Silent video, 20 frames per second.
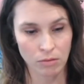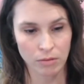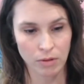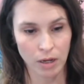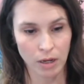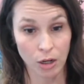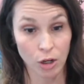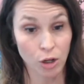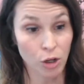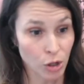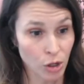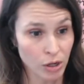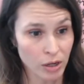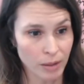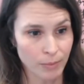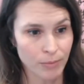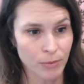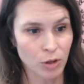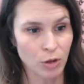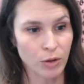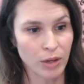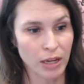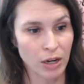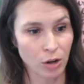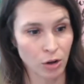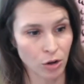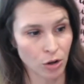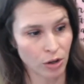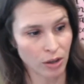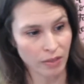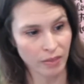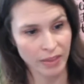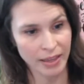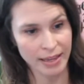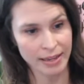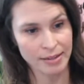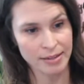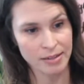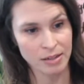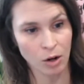hook, you can hook
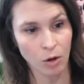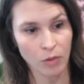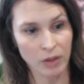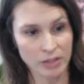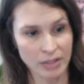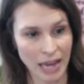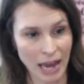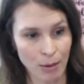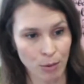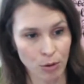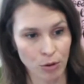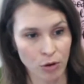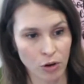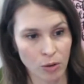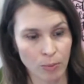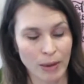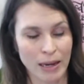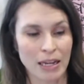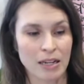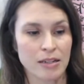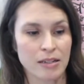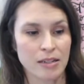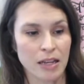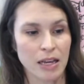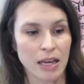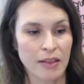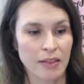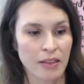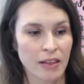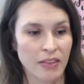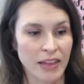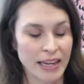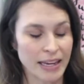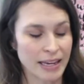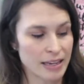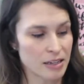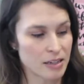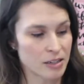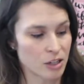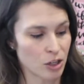this on the towel hook, because the thing
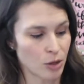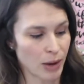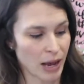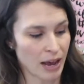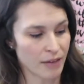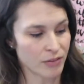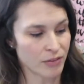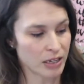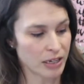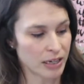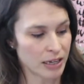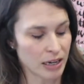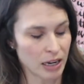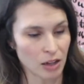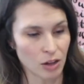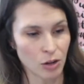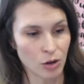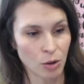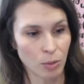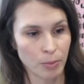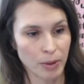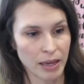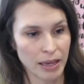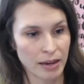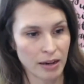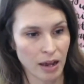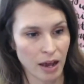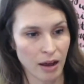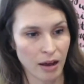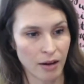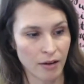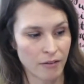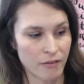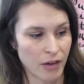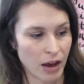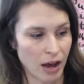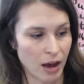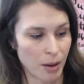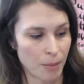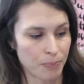is, you have to get a little bit of
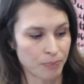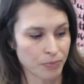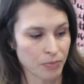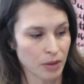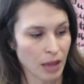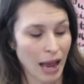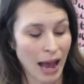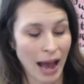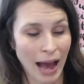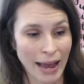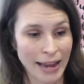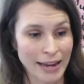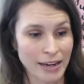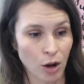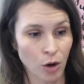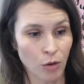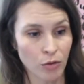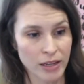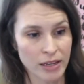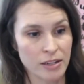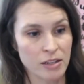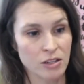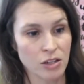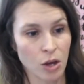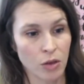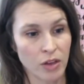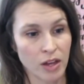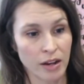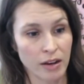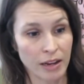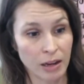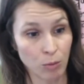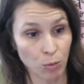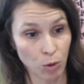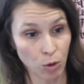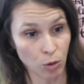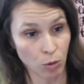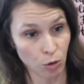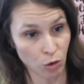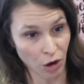height on this so that
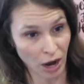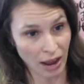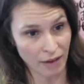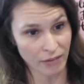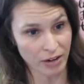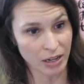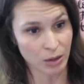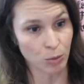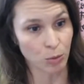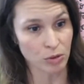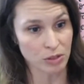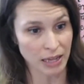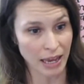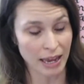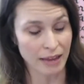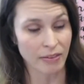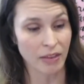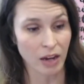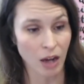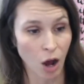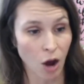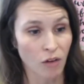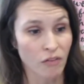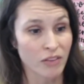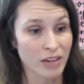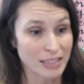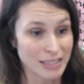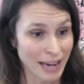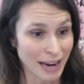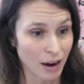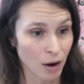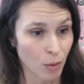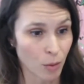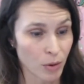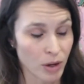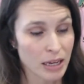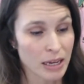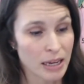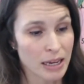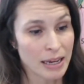gravity will take the coffee down
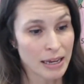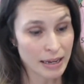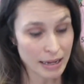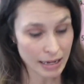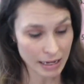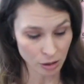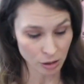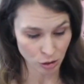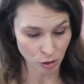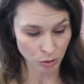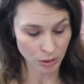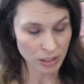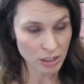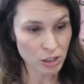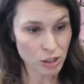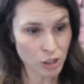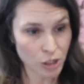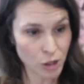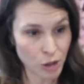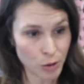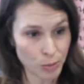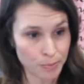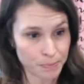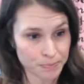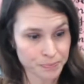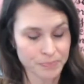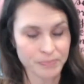into this tube.